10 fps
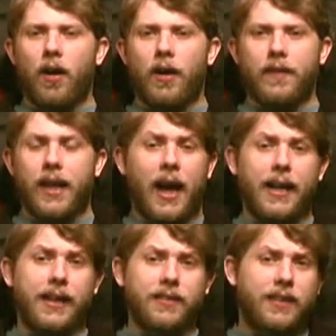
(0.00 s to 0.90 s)
in the
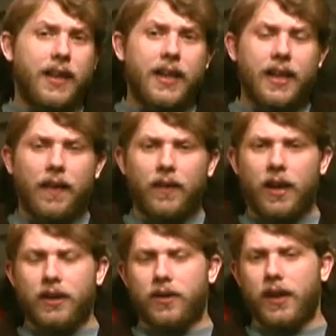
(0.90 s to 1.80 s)
80s than any other
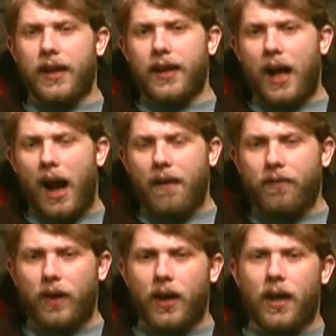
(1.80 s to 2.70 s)
country in
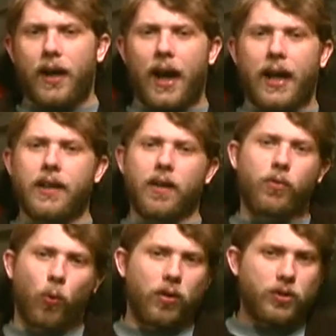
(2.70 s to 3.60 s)
Africa, and
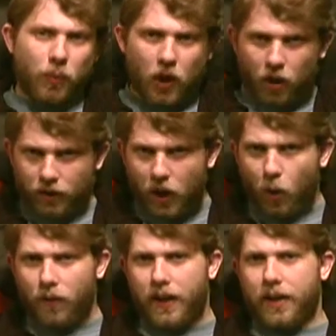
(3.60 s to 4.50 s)
of course we all
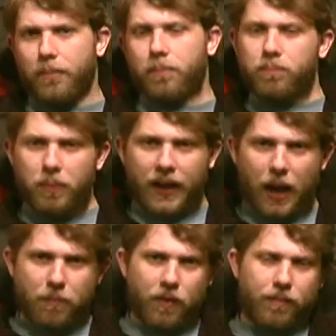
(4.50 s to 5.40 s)
know that it
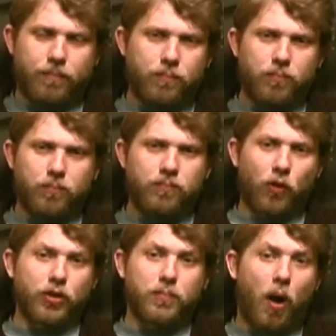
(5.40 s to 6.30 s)
became the
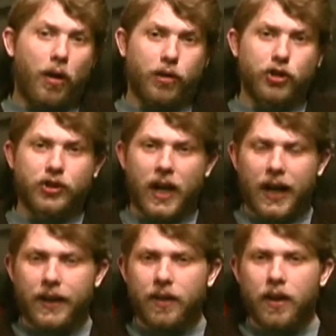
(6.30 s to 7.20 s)
first modern
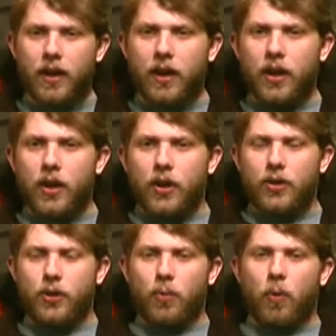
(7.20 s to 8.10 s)
state
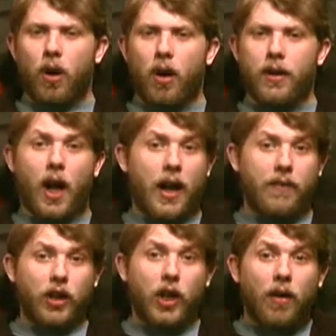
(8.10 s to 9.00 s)
to not
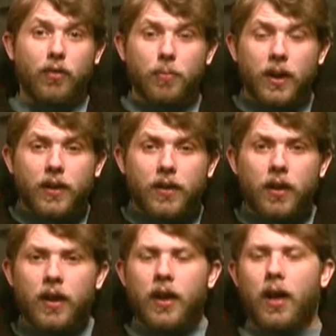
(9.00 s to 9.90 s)
have a government
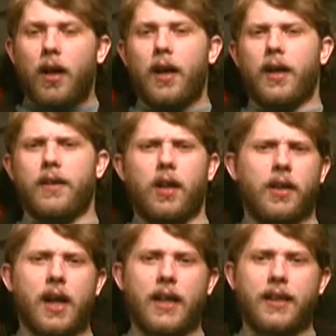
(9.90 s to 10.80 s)
in
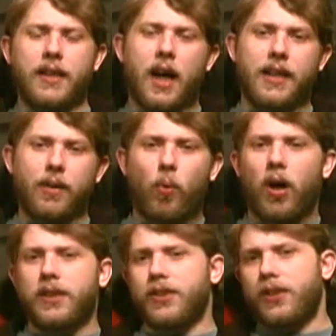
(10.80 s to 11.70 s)

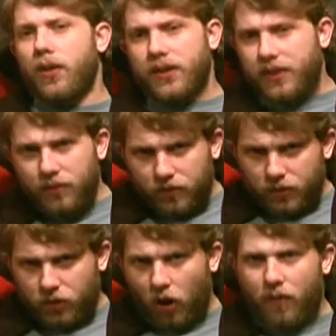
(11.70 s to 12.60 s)
1991. So it's
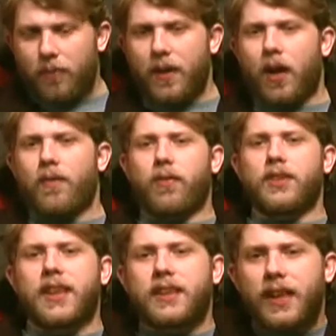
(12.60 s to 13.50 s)
started off from there. For
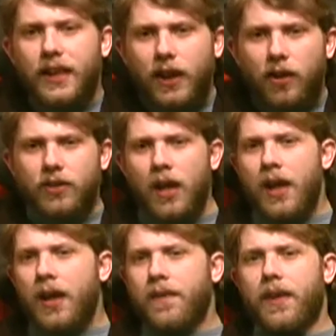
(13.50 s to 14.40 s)
16 years,
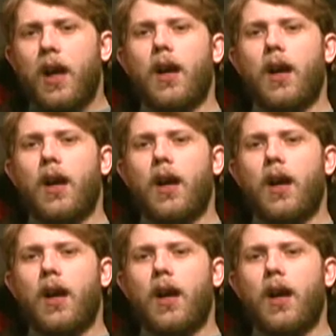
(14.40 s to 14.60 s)
the